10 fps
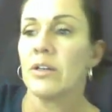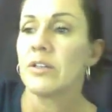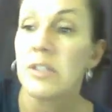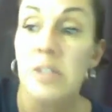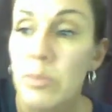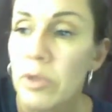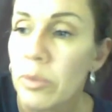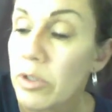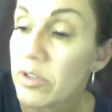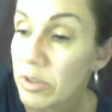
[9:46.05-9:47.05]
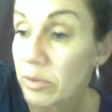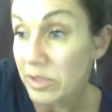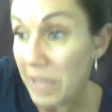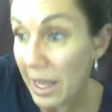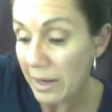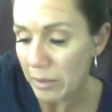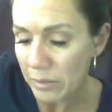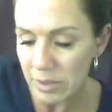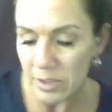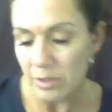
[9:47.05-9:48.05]
60 millimeters equals that
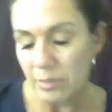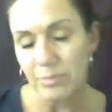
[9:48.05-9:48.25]
ounce.